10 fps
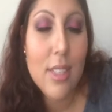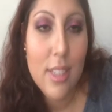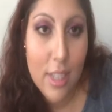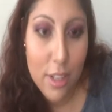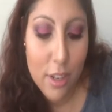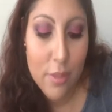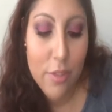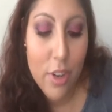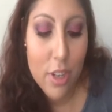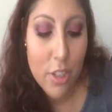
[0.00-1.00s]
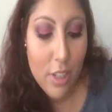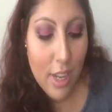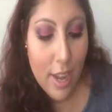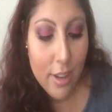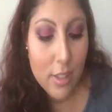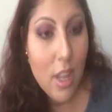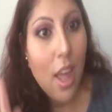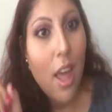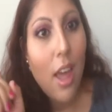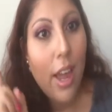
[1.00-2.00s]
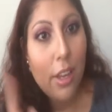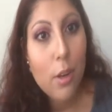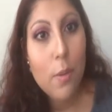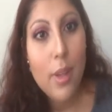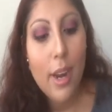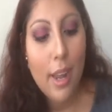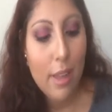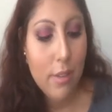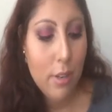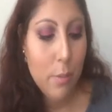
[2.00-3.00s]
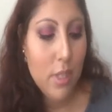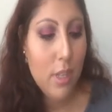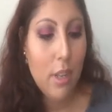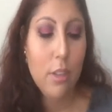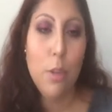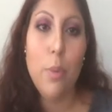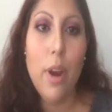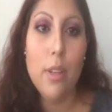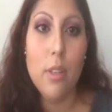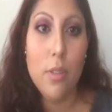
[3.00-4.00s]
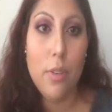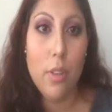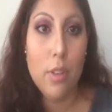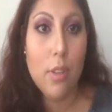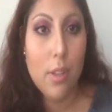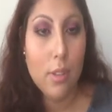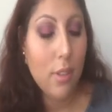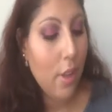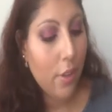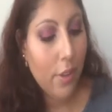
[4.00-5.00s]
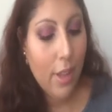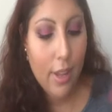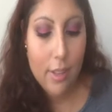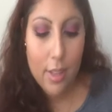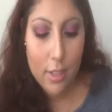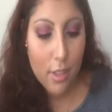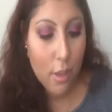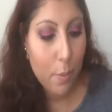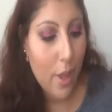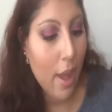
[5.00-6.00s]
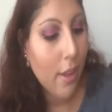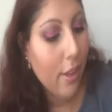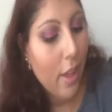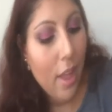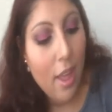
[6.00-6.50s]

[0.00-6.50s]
concealer for under the eyes. And you know what? I haven't even been telling you prices for these things. Okay, let's go back.